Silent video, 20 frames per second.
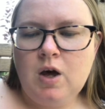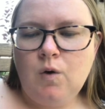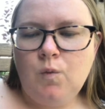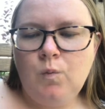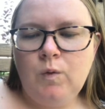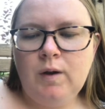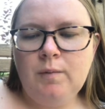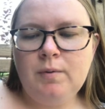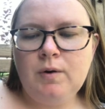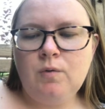
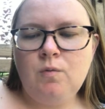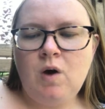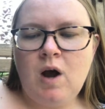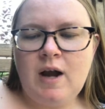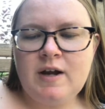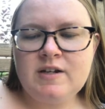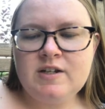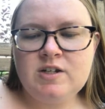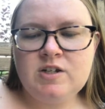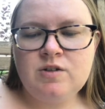Wilbur
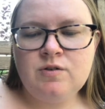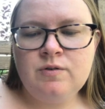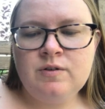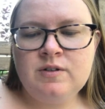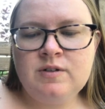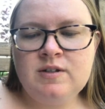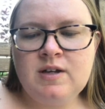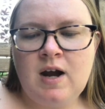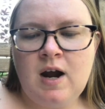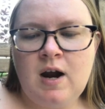walked into
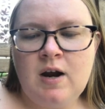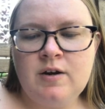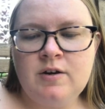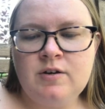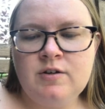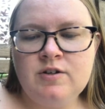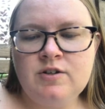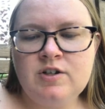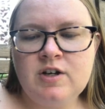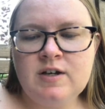his yard
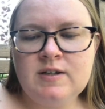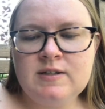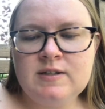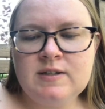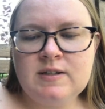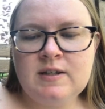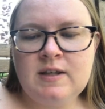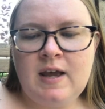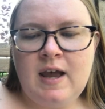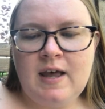just
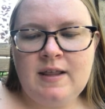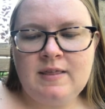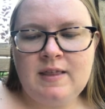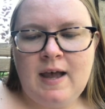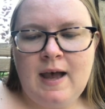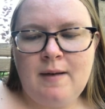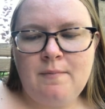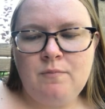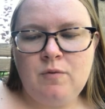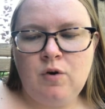at
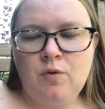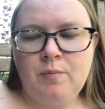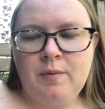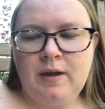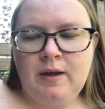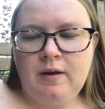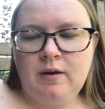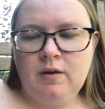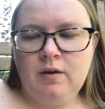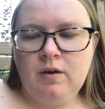that
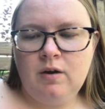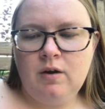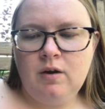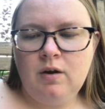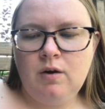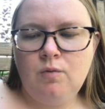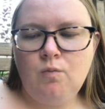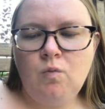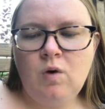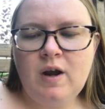moment.
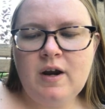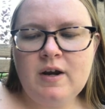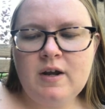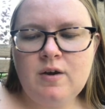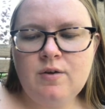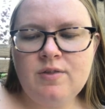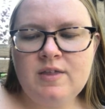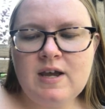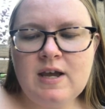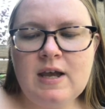"What are
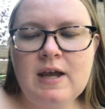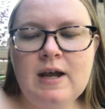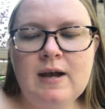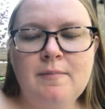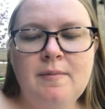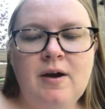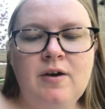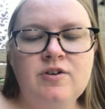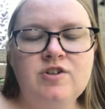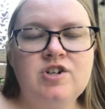you thinking
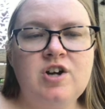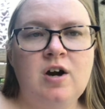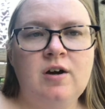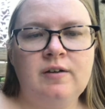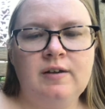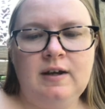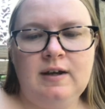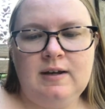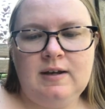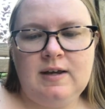about,
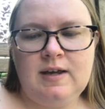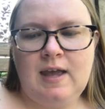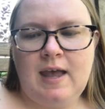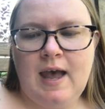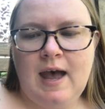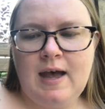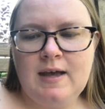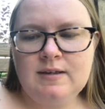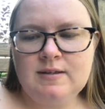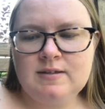Charlotte?" he
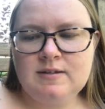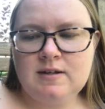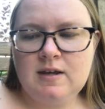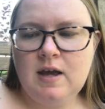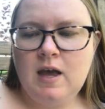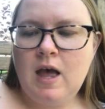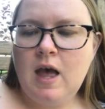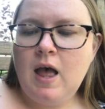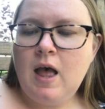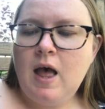asked.
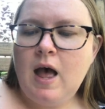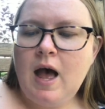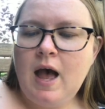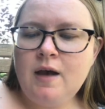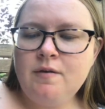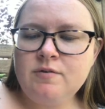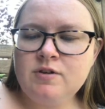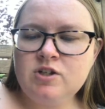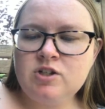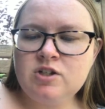
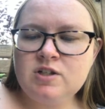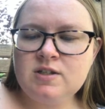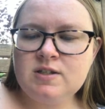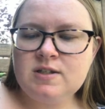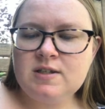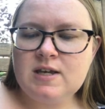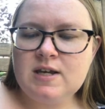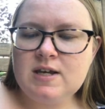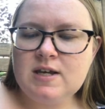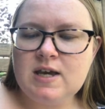"I was just
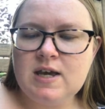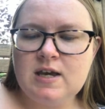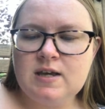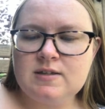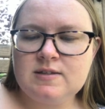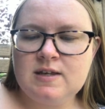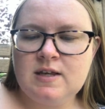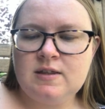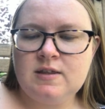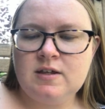thinking,"
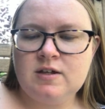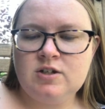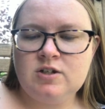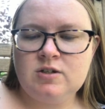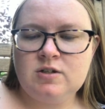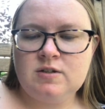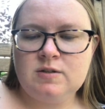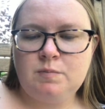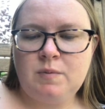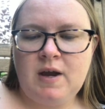said the
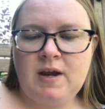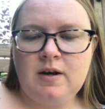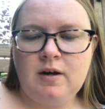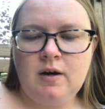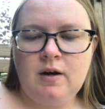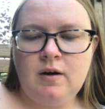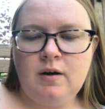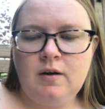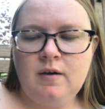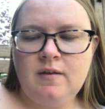
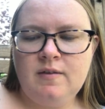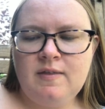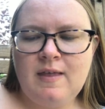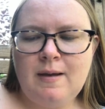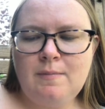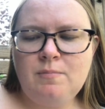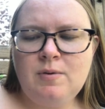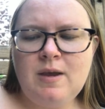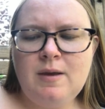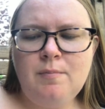spider,
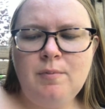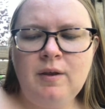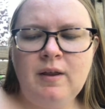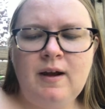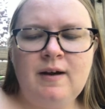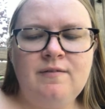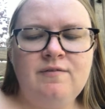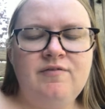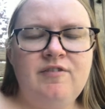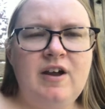"that people
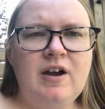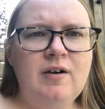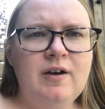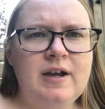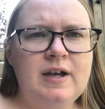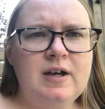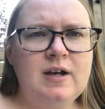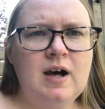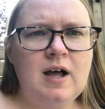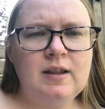are
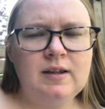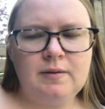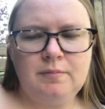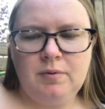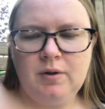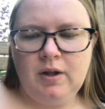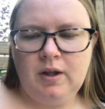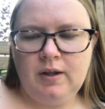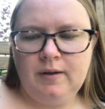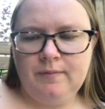very
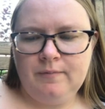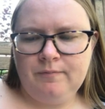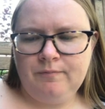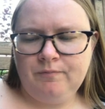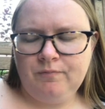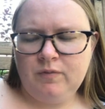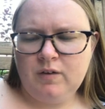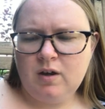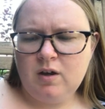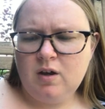gullible."
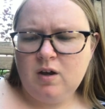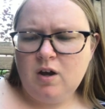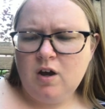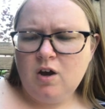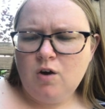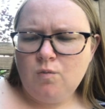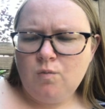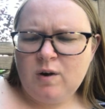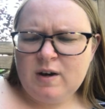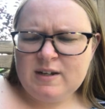
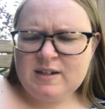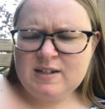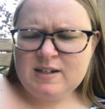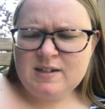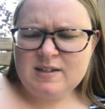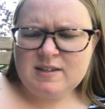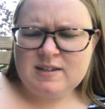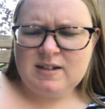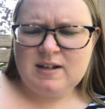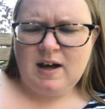"What
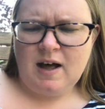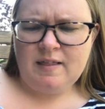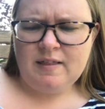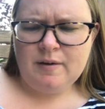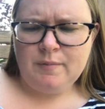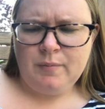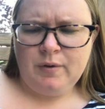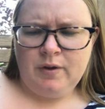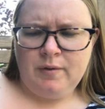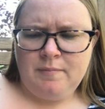does
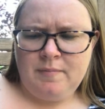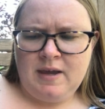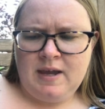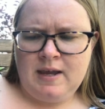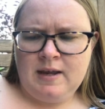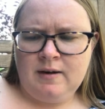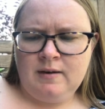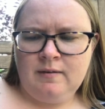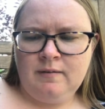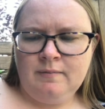gullible
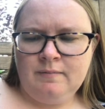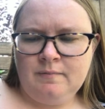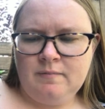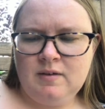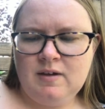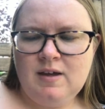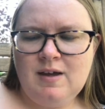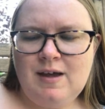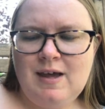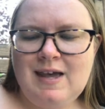mean?"
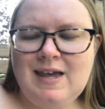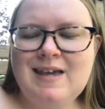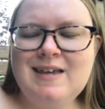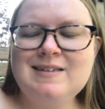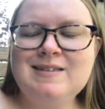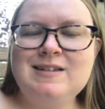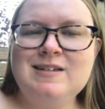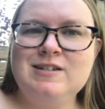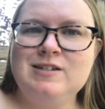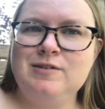
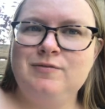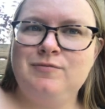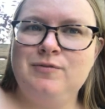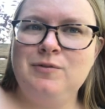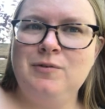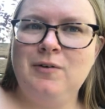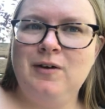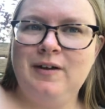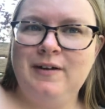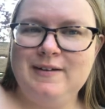"Easy to
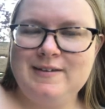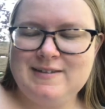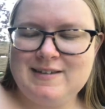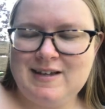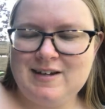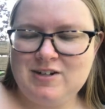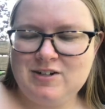fool," said